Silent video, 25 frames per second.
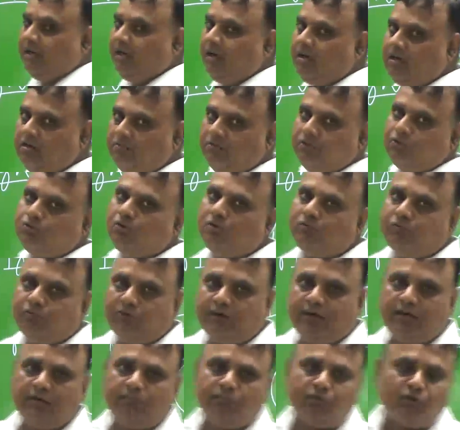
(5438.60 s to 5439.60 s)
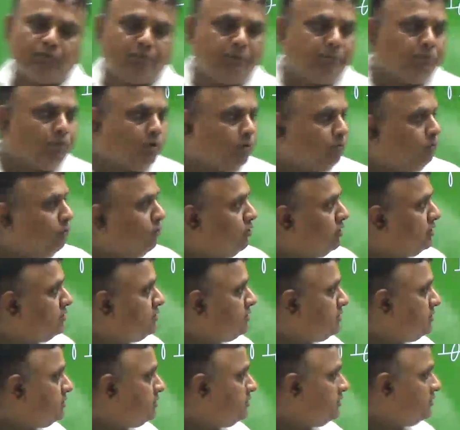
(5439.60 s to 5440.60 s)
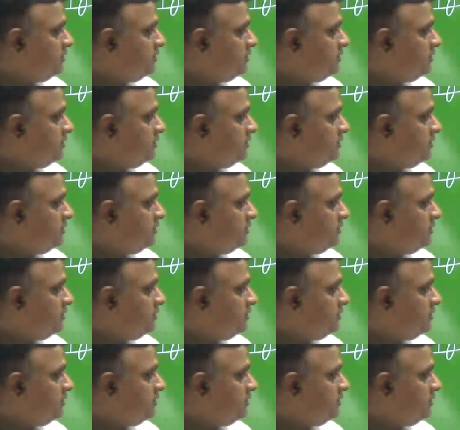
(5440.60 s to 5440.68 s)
individual freedom would be more focused.